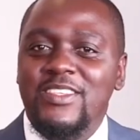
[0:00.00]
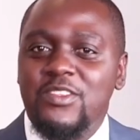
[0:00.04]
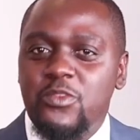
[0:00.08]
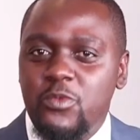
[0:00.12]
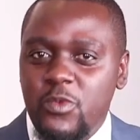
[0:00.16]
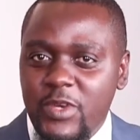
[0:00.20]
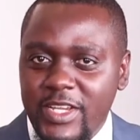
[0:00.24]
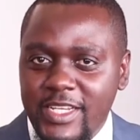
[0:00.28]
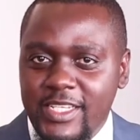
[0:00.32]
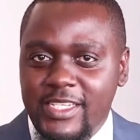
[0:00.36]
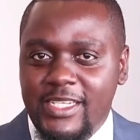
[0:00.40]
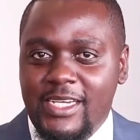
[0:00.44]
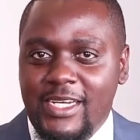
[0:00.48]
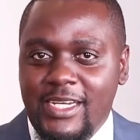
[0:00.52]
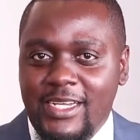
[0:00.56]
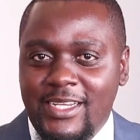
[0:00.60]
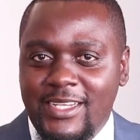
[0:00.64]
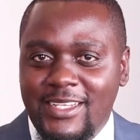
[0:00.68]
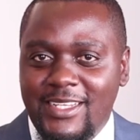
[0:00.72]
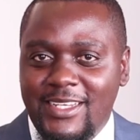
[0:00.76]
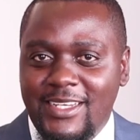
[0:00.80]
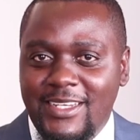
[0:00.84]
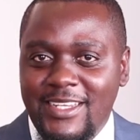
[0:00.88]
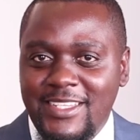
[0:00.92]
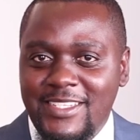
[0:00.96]
is Rita?
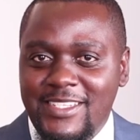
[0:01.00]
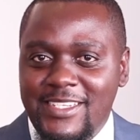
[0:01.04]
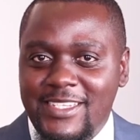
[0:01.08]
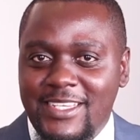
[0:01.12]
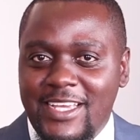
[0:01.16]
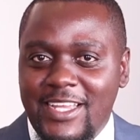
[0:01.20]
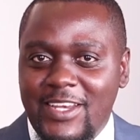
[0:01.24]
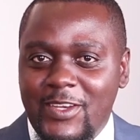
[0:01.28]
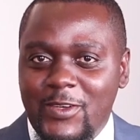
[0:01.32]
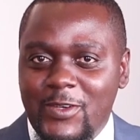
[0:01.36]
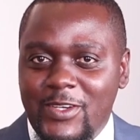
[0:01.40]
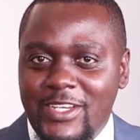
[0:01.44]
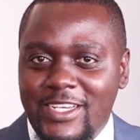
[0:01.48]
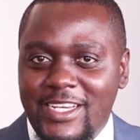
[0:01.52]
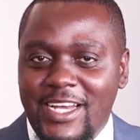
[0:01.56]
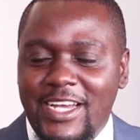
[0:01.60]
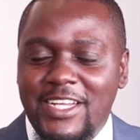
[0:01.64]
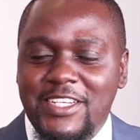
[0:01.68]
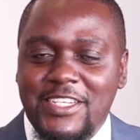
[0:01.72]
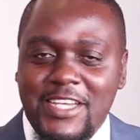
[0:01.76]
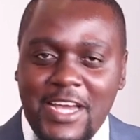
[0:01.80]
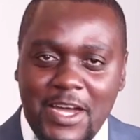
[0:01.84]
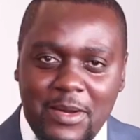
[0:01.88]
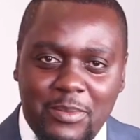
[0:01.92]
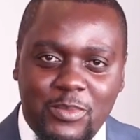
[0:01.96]
Let's take a look
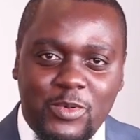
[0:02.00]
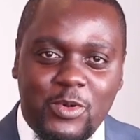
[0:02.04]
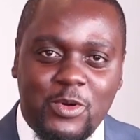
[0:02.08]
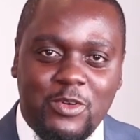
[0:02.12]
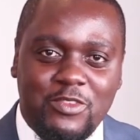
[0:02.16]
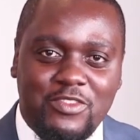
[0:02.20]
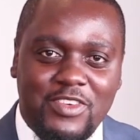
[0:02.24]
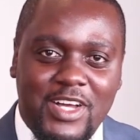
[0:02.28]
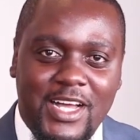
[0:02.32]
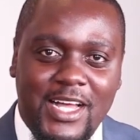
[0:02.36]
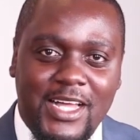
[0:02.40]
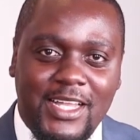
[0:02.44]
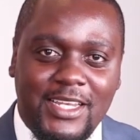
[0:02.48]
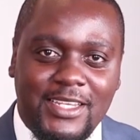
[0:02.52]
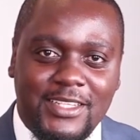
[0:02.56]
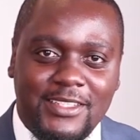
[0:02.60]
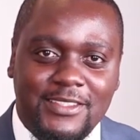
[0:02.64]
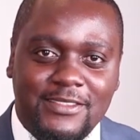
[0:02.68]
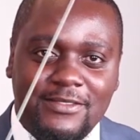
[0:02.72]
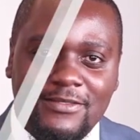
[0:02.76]
at her profile.